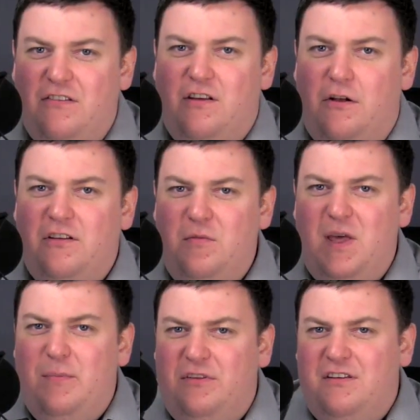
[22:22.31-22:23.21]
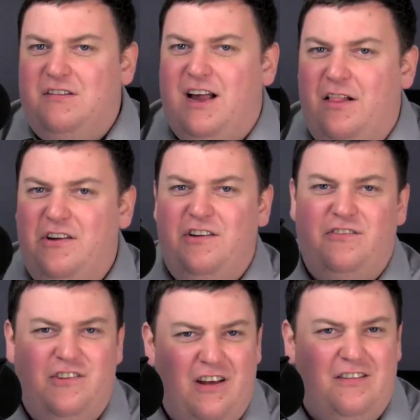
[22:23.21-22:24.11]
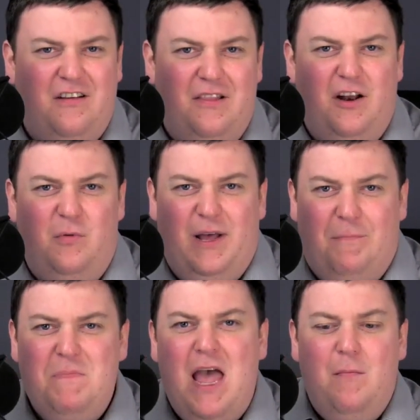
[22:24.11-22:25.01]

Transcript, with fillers: insulting people's intelligence just a little bit,